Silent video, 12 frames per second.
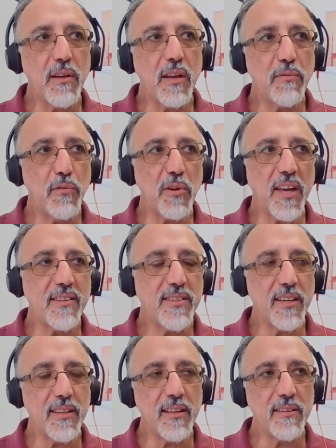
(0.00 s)
and
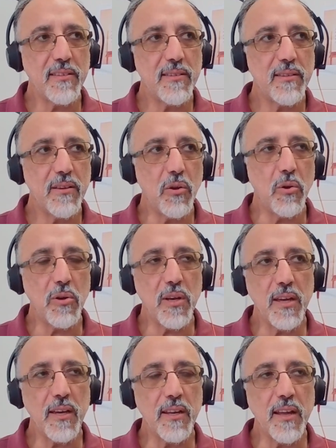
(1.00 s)
forgetting that
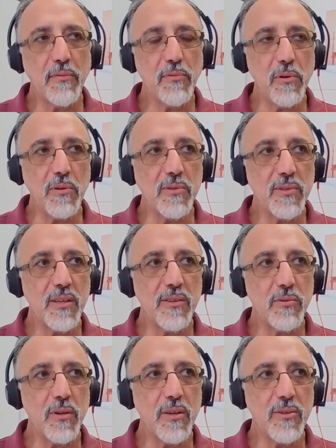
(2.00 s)
earning and affluence
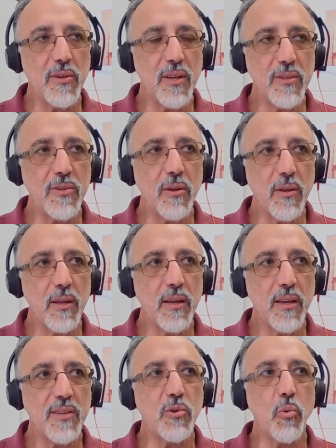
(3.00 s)

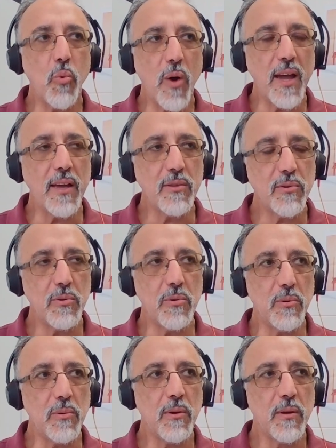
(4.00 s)
is a way to